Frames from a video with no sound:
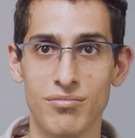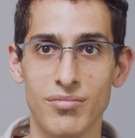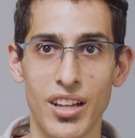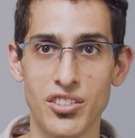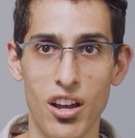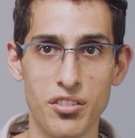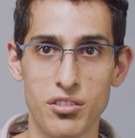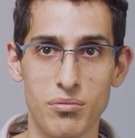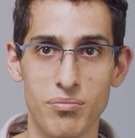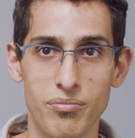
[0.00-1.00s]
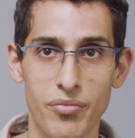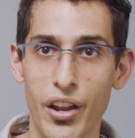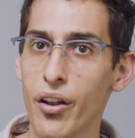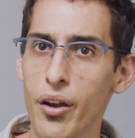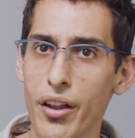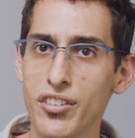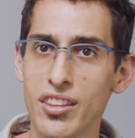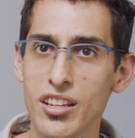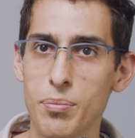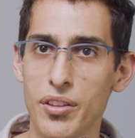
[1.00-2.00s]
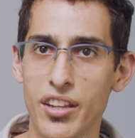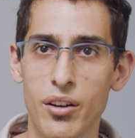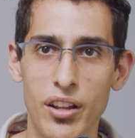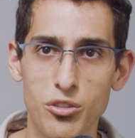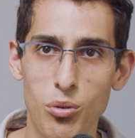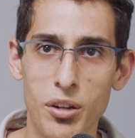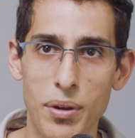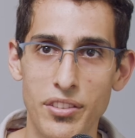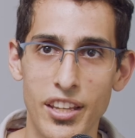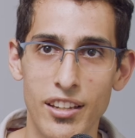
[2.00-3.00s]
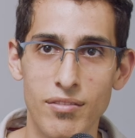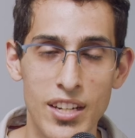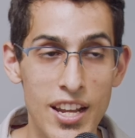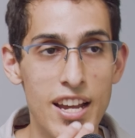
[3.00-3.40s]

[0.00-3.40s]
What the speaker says: That's awesome. I don't have to think about that. I don't have to worry about that.